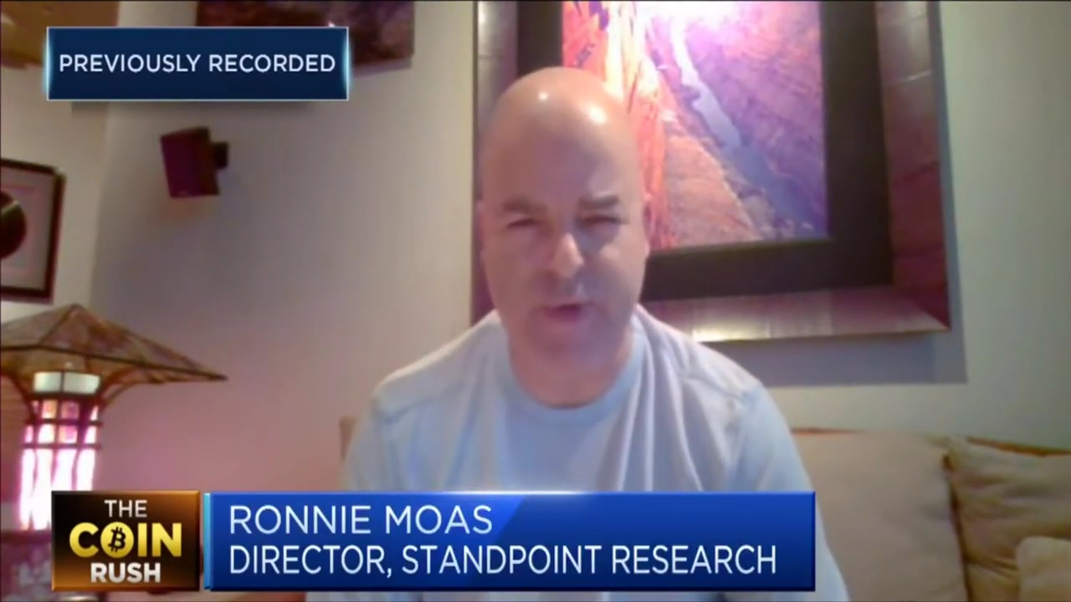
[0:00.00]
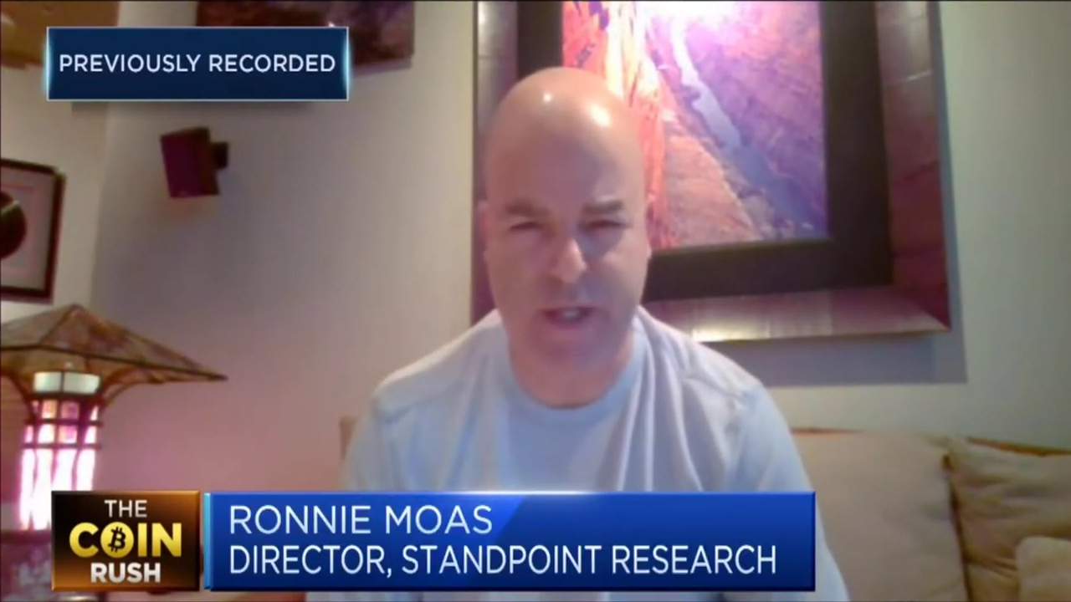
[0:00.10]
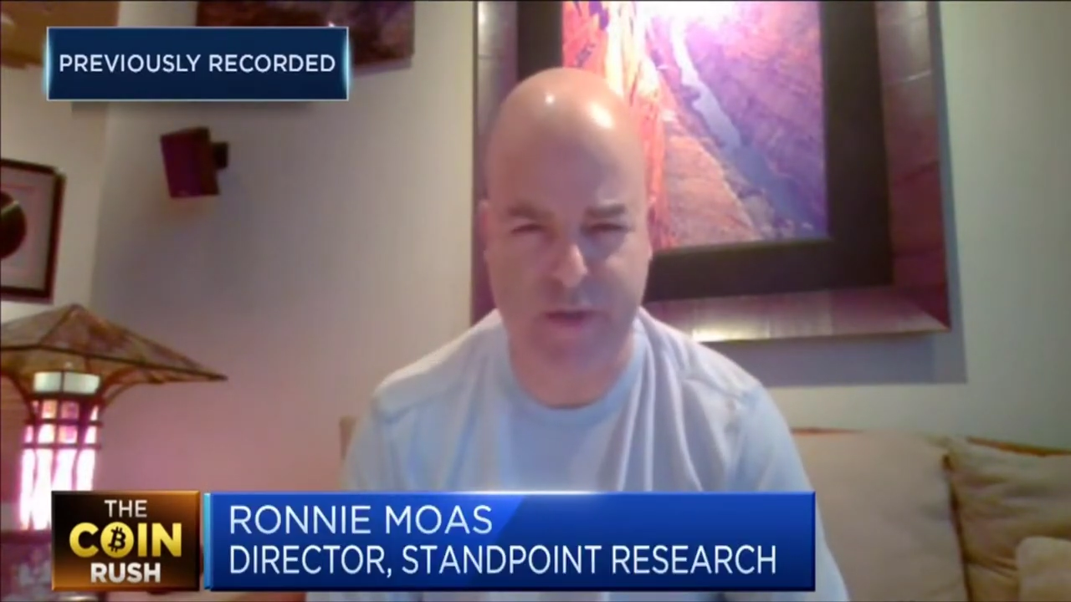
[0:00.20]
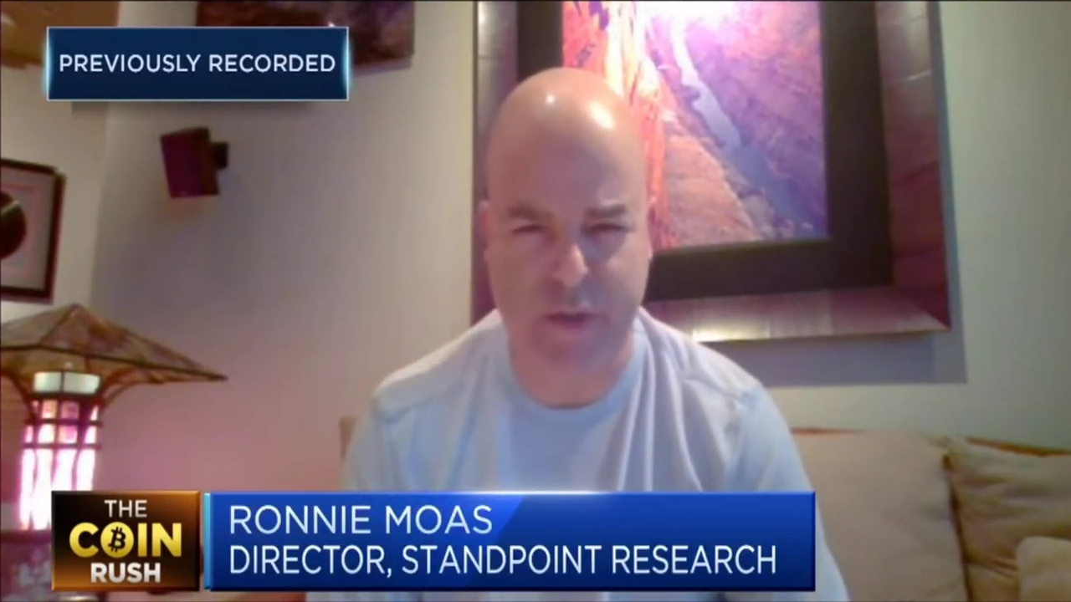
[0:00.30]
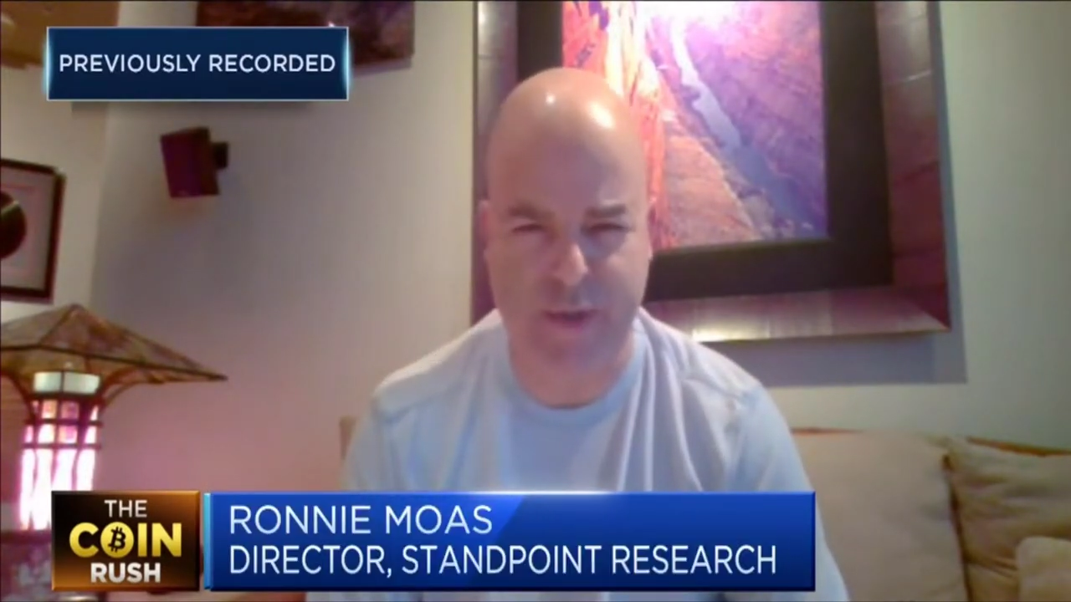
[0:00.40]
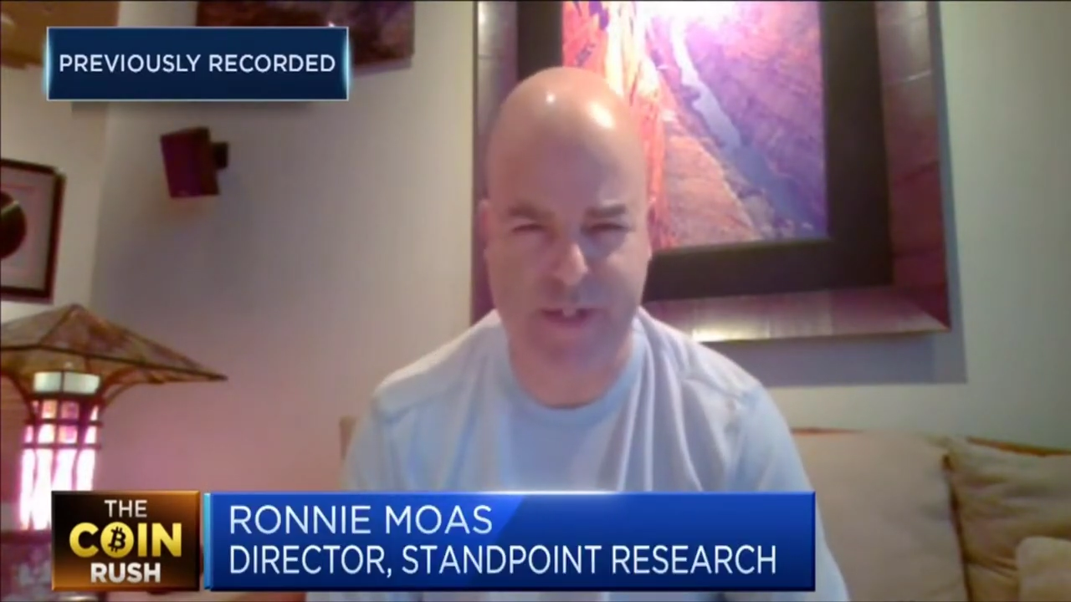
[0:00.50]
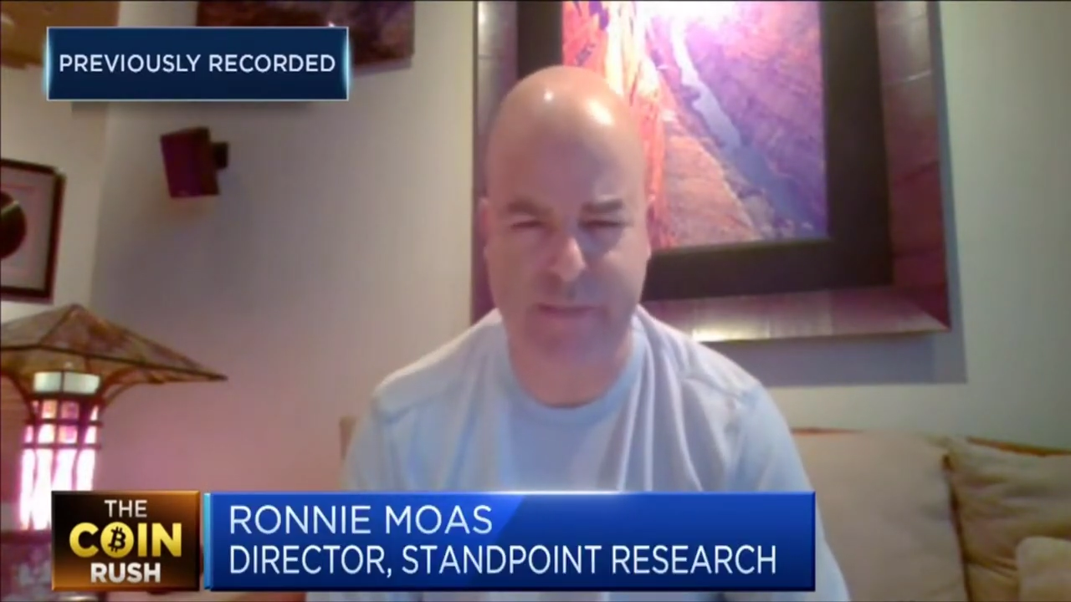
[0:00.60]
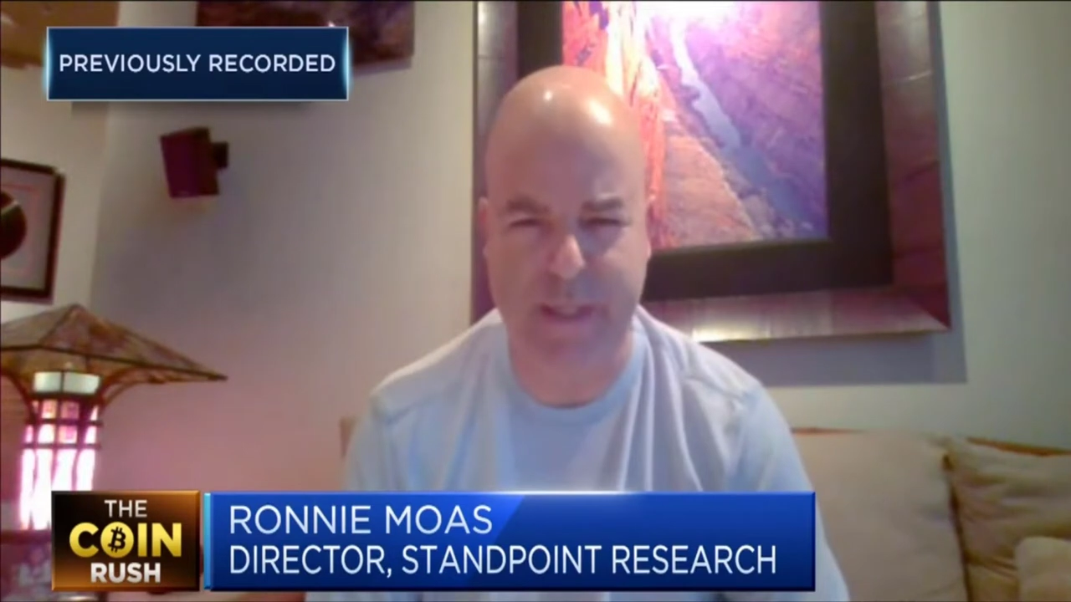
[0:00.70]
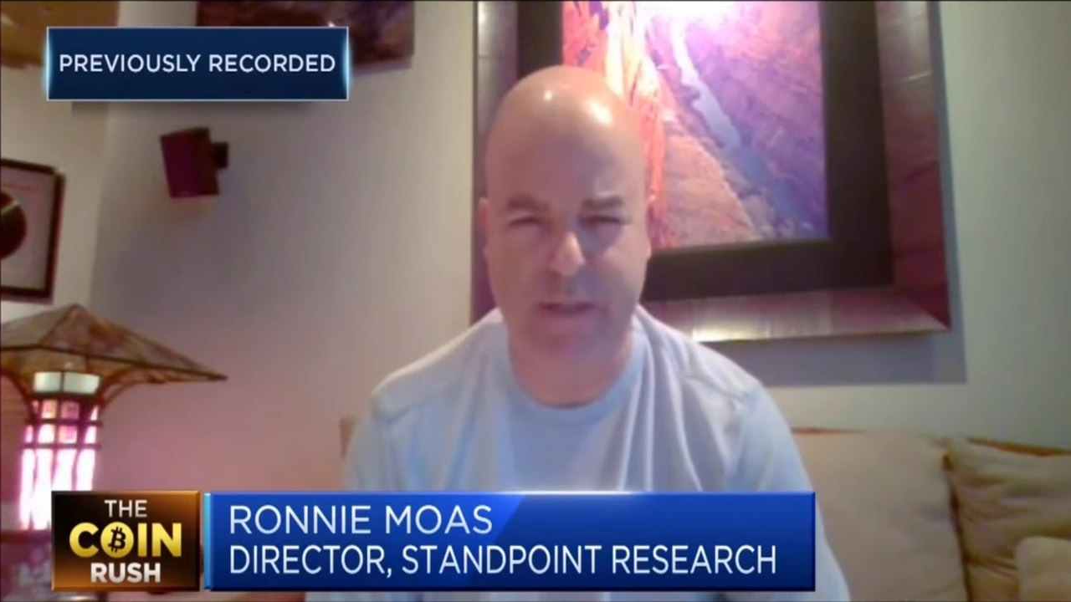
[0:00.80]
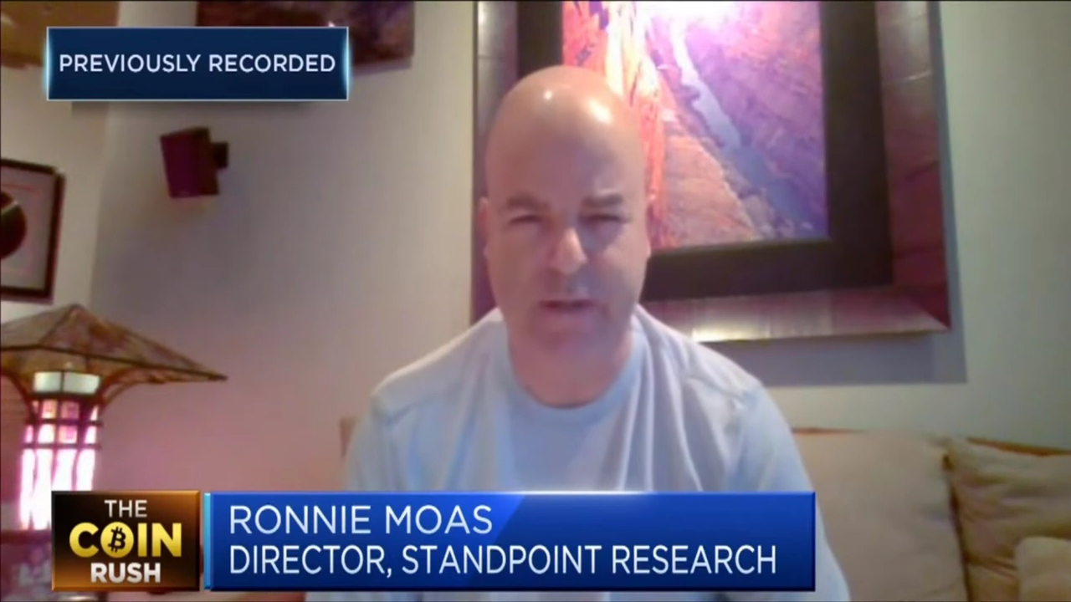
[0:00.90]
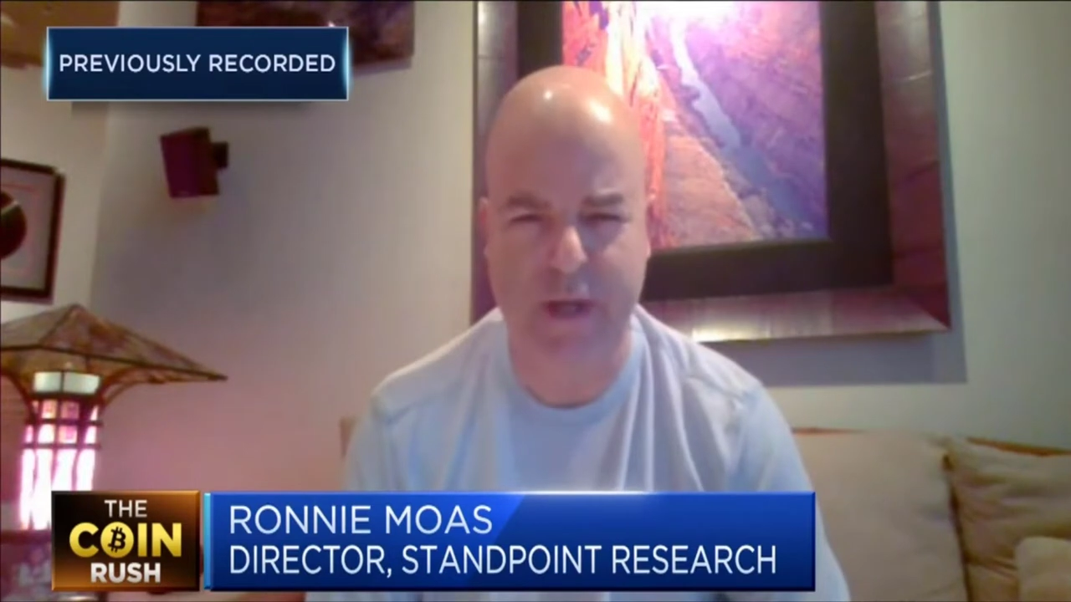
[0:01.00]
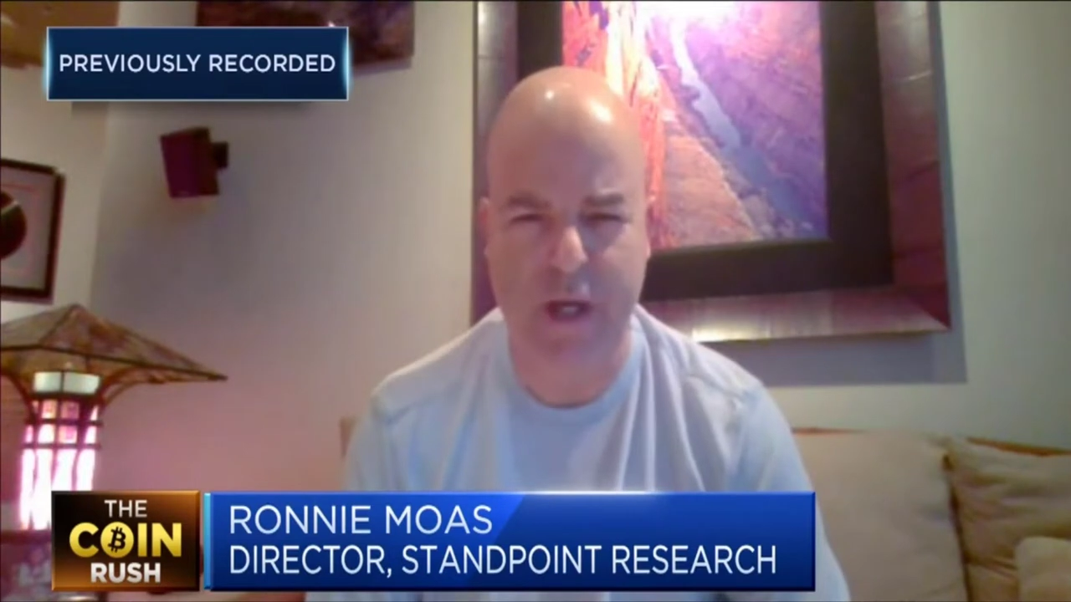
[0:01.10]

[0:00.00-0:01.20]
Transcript: endorsement